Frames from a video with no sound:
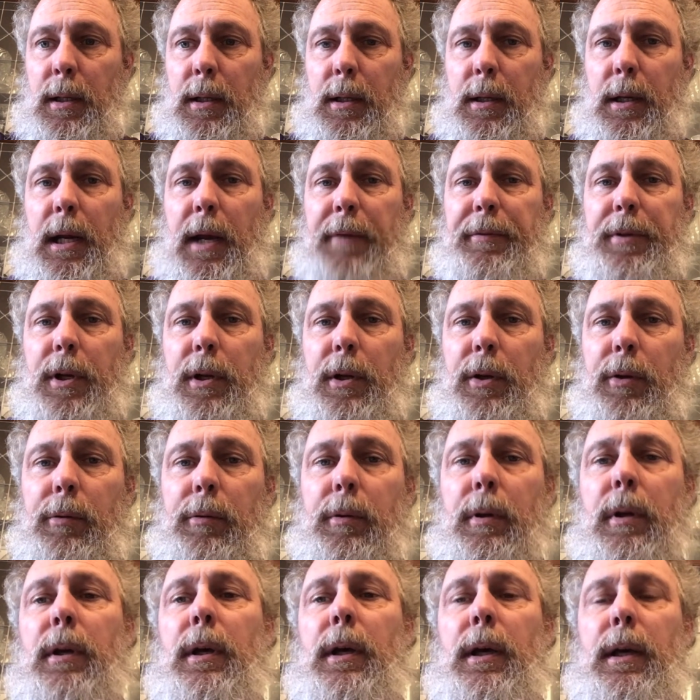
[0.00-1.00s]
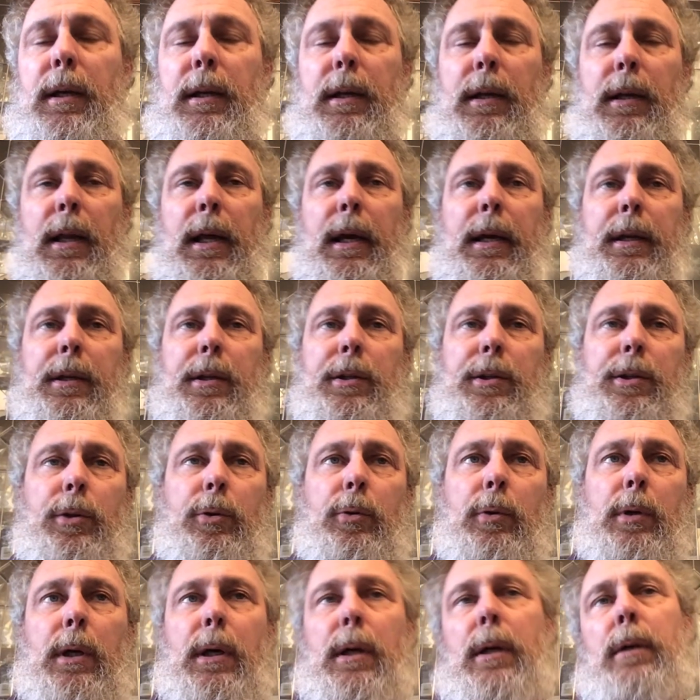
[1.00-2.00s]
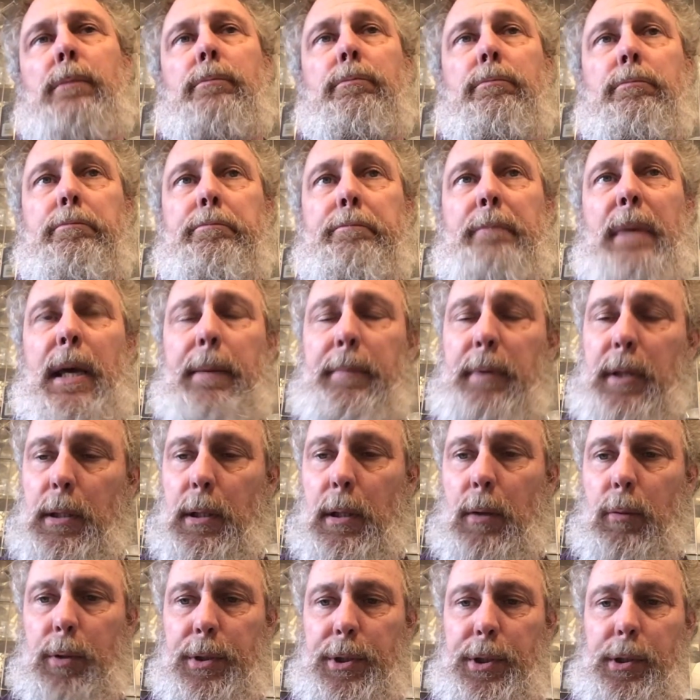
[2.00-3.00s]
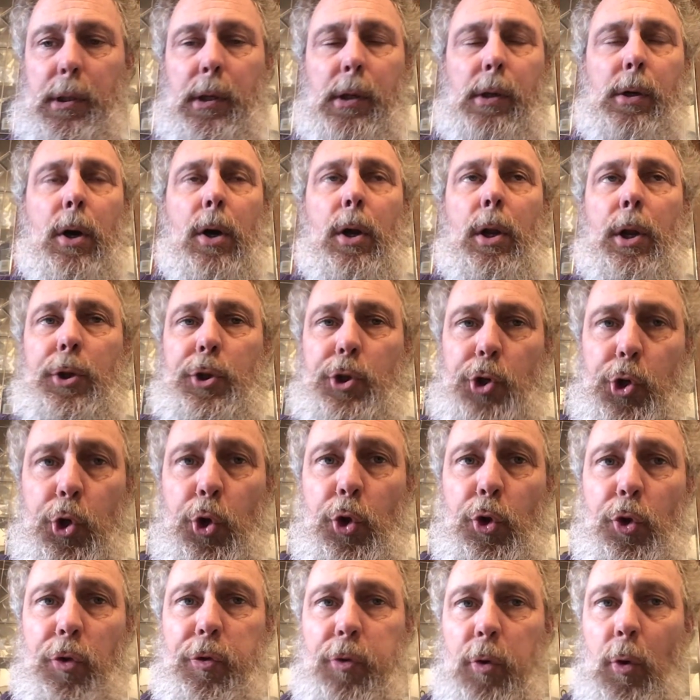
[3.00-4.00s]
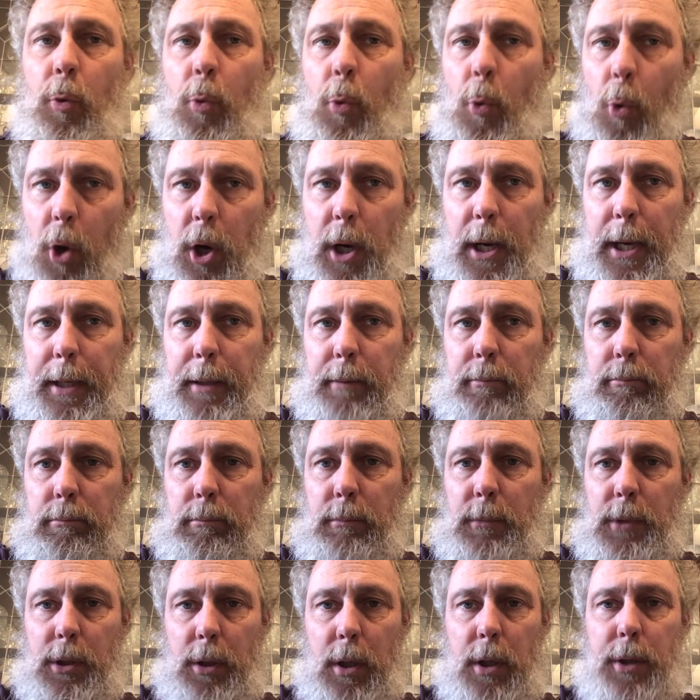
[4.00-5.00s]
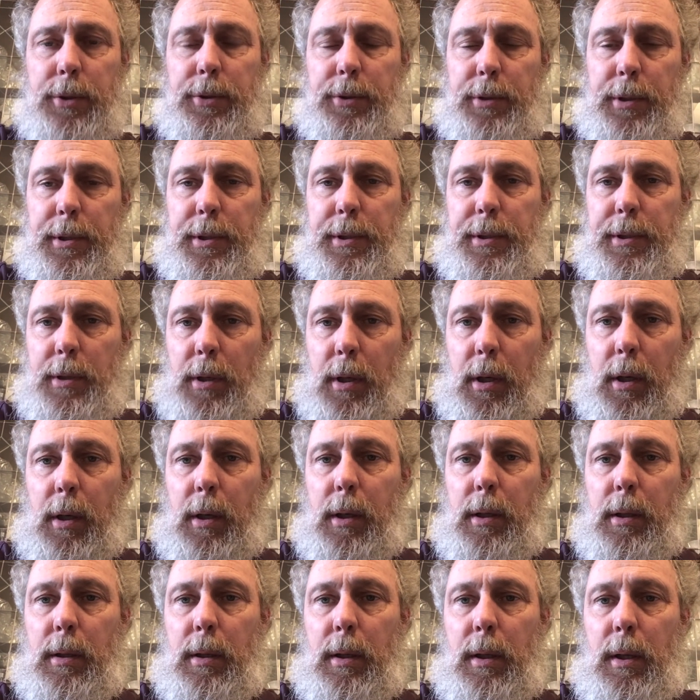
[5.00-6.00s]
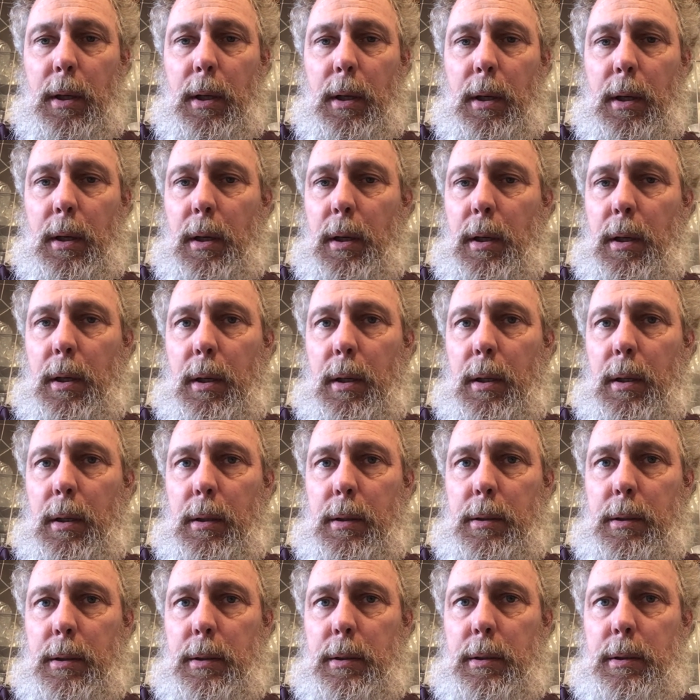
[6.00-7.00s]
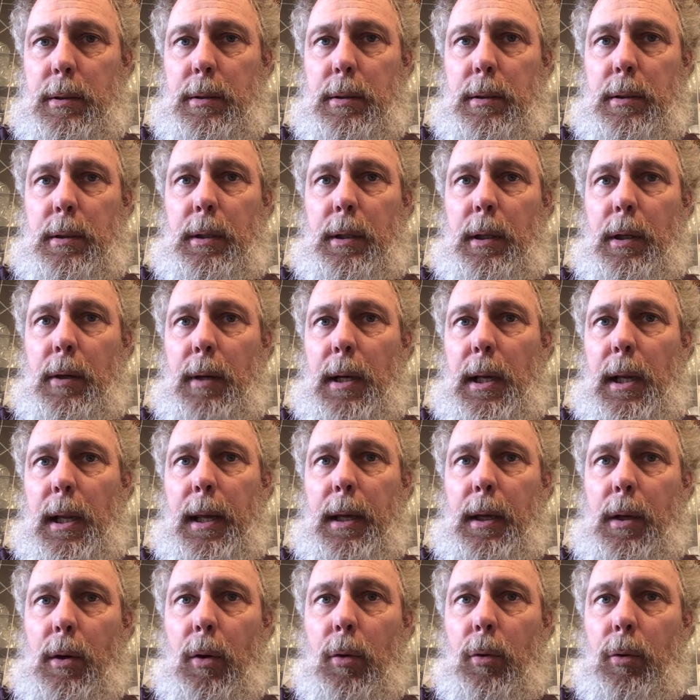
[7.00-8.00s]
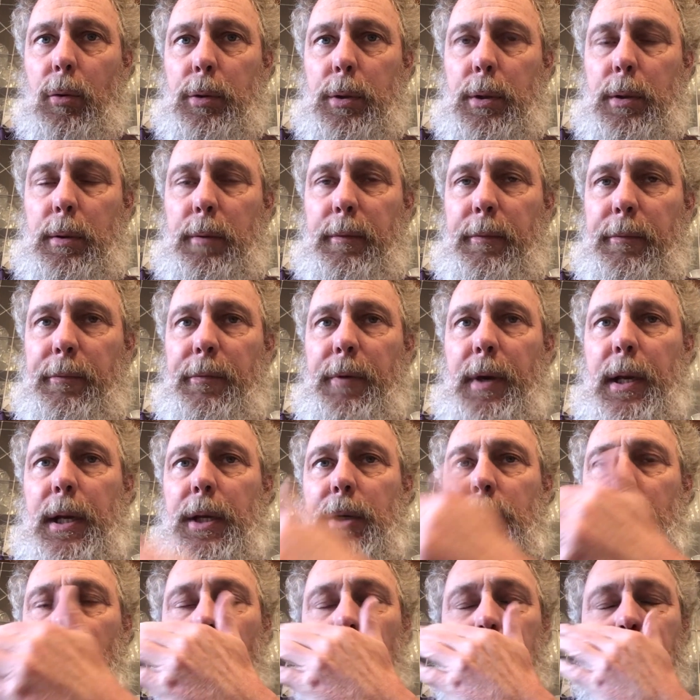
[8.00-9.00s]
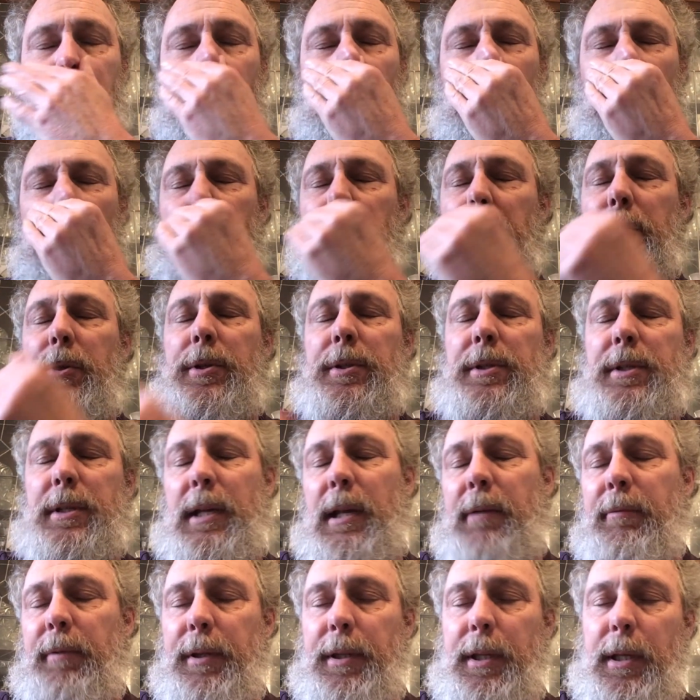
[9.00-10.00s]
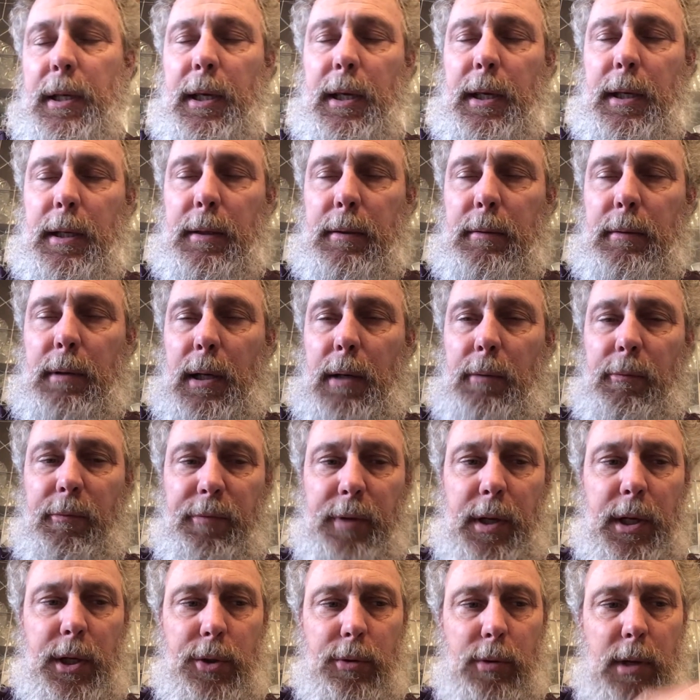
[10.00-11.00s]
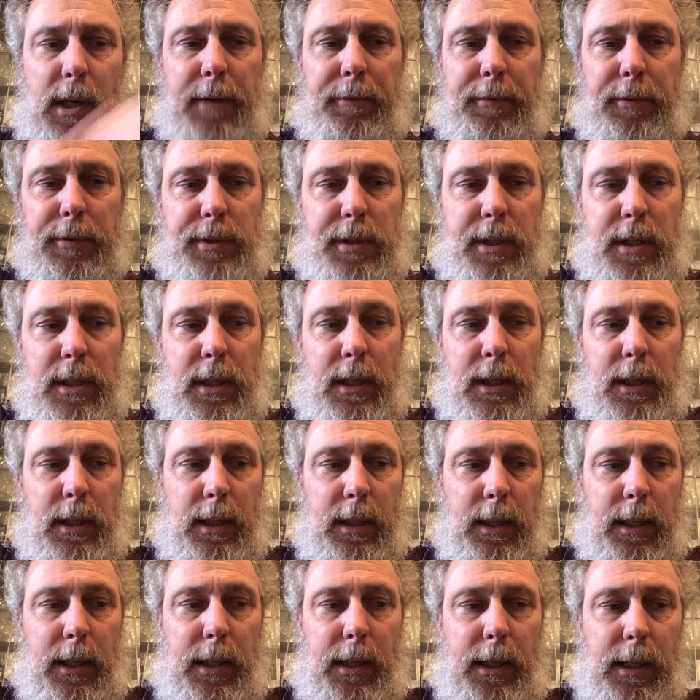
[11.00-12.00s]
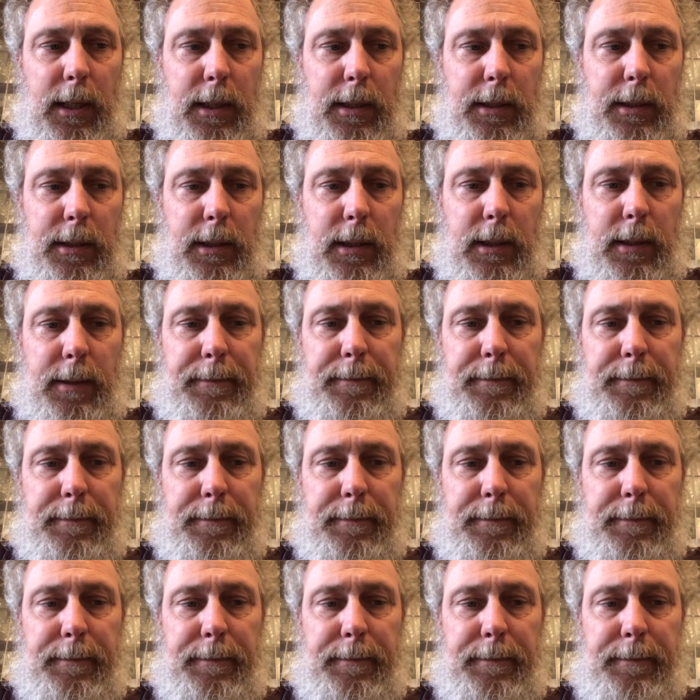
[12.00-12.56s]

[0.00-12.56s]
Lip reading: Good afternoon. I'd like to do maybe what you could call a 2-for-1 cartridge talk. Uh, I like old vintage rifle cartridges and everything and vintage rifles. And